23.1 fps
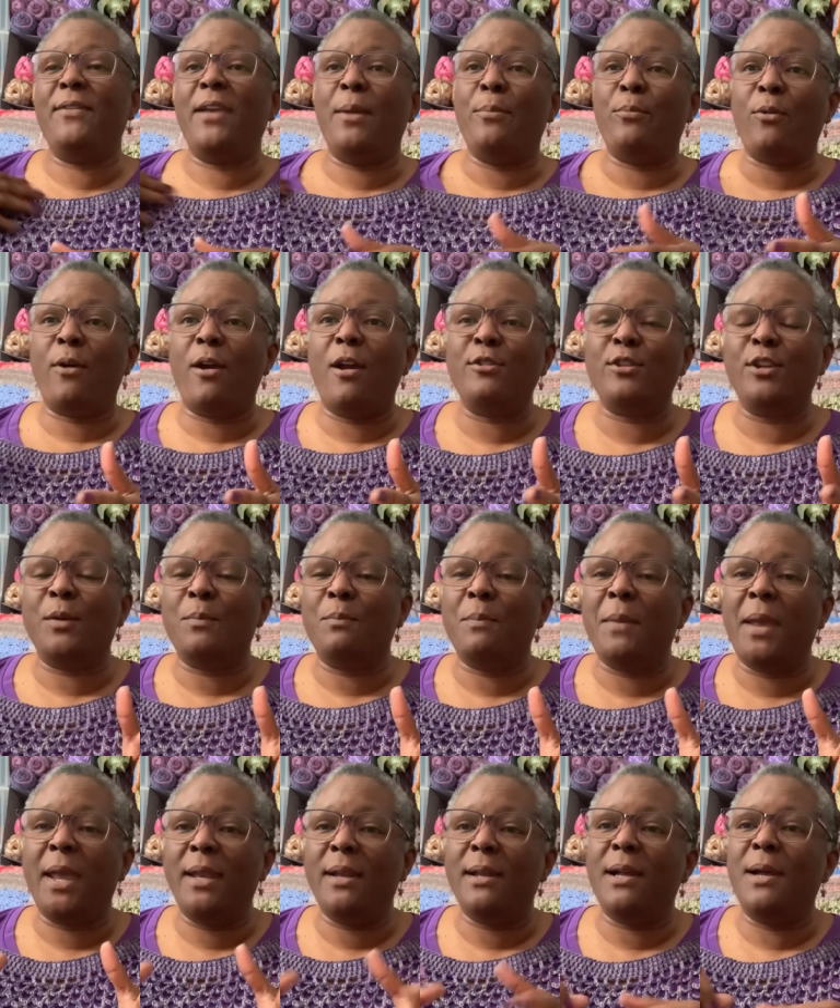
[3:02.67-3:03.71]
a project
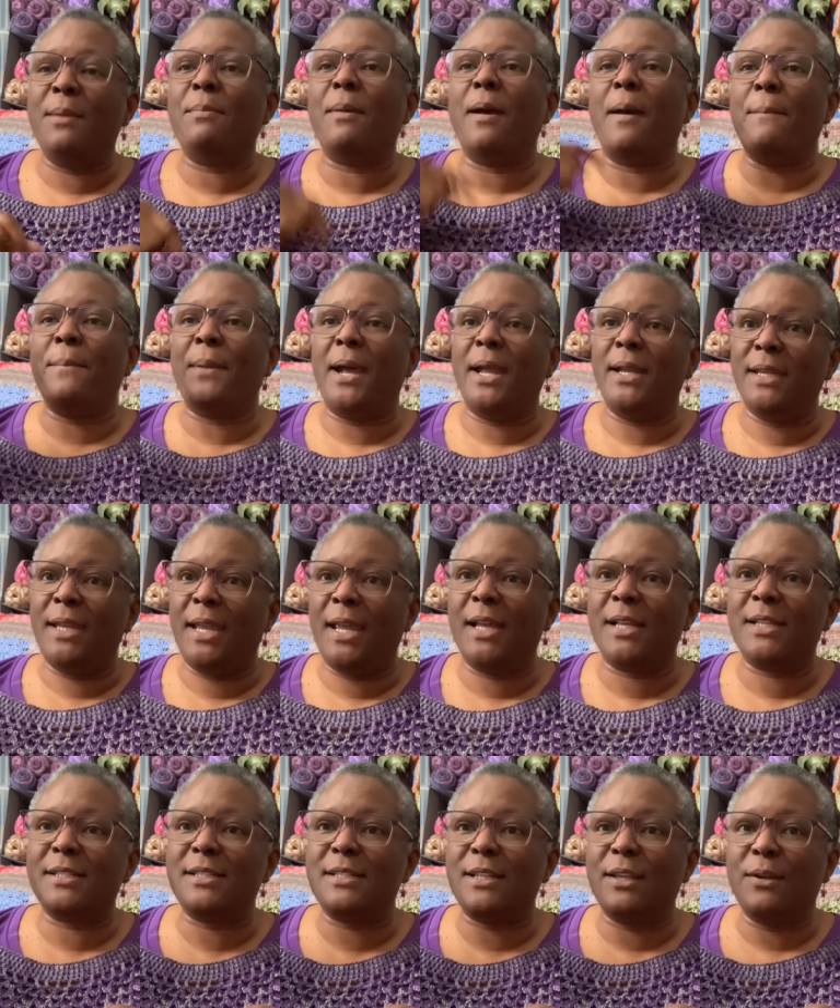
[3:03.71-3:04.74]
made up by
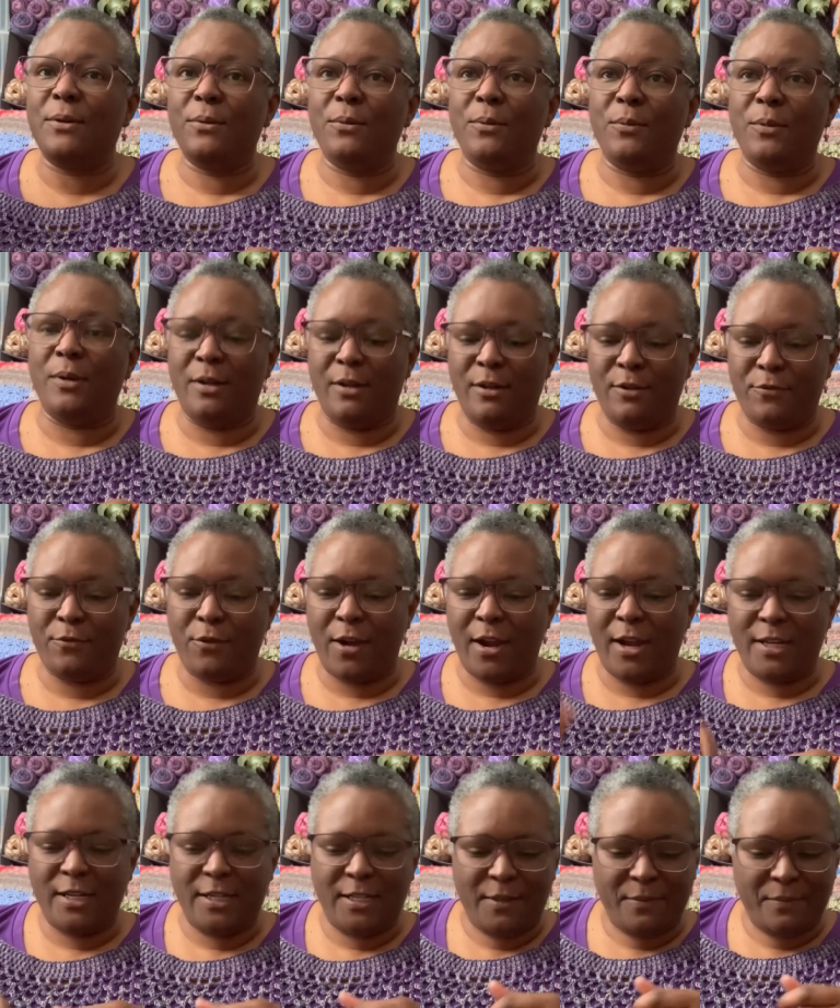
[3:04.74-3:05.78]
next Friday.